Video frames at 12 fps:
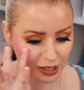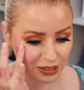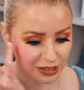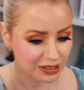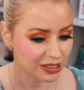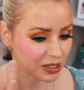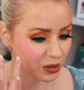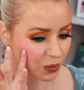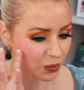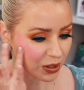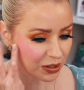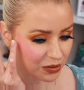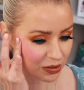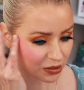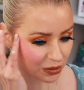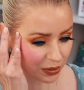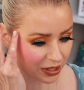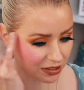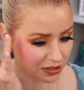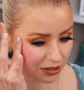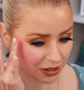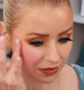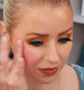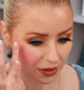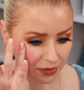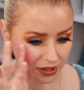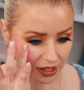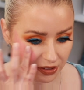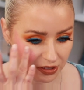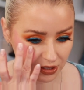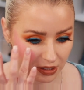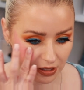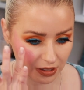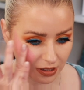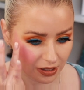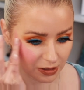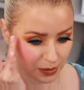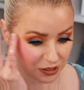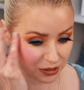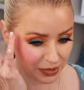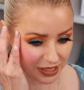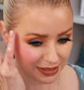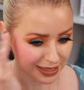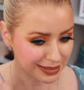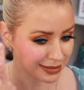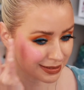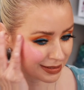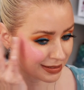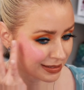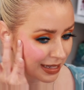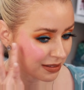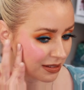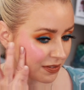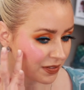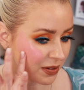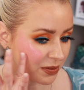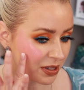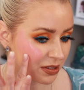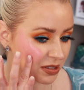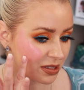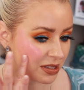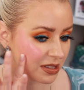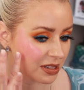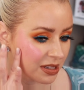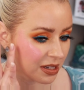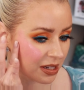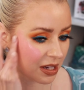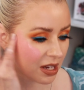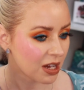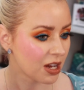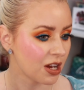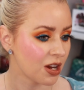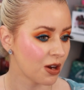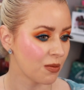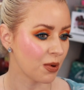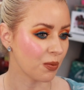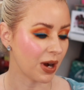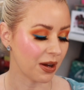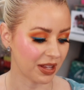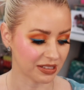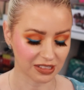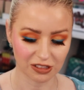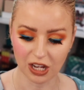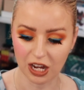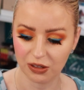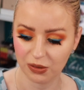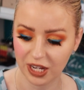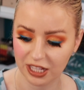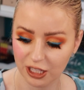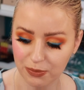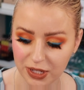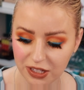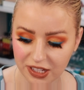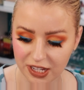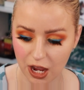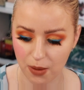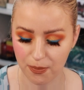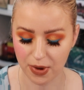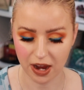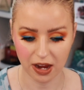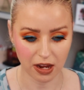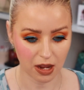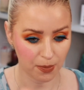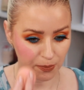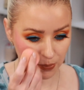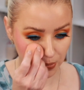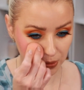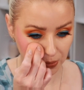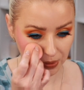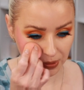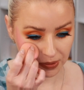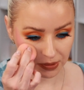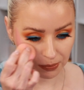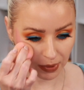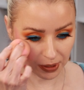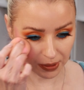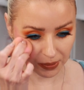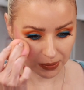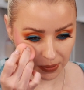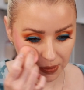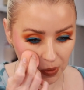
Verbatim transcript: to see what it's doing to the foundation, especially because I didn't set the foundation. But wow, that's a lot. Okay, let me get my beauty sponge.